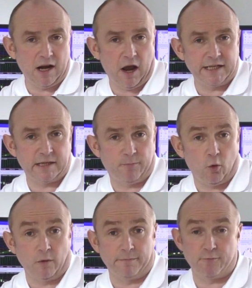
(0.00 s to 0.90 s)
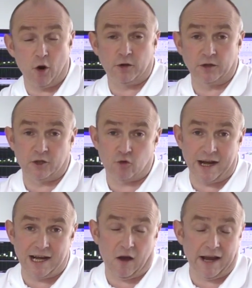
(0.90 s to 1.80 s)
line support, broken the
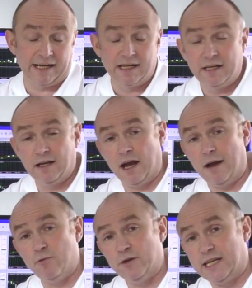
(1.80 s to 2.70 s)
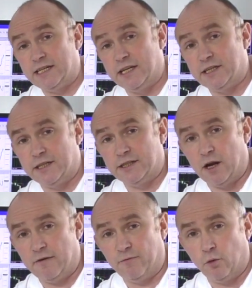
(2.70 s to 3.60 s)
trend line um, resistance, and
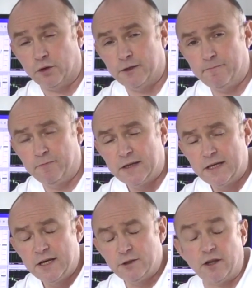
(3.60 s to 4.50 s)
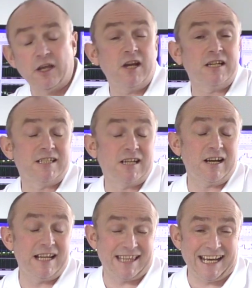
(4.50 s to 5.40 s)
so forth. So I th
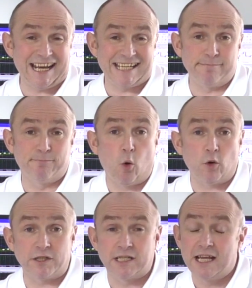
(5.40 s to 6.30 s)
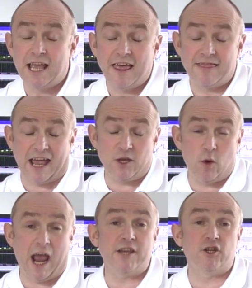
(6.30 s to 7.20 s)
certainly think it's important that
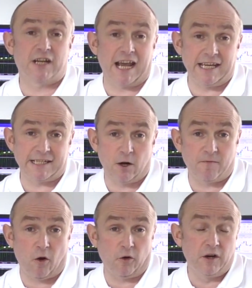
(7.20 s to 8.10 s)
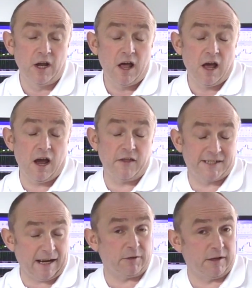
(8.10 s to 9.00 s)
you educate yourself on uh, the
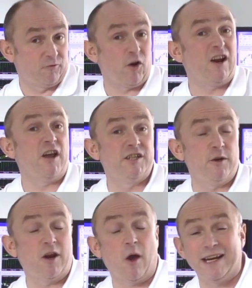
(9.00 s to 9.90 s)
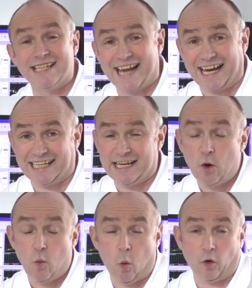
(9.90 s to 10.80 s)
subject of trend lines so you know exactly
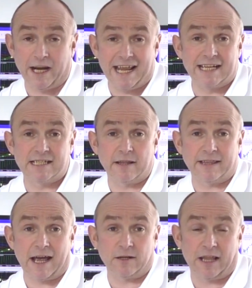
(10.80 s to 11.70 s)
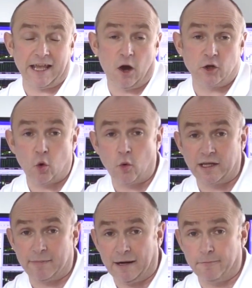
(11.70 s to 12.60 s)
what it is that they are
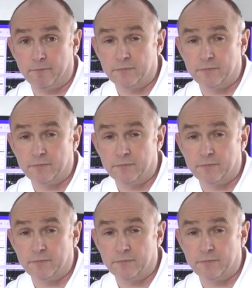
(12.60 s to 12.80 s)
talking about.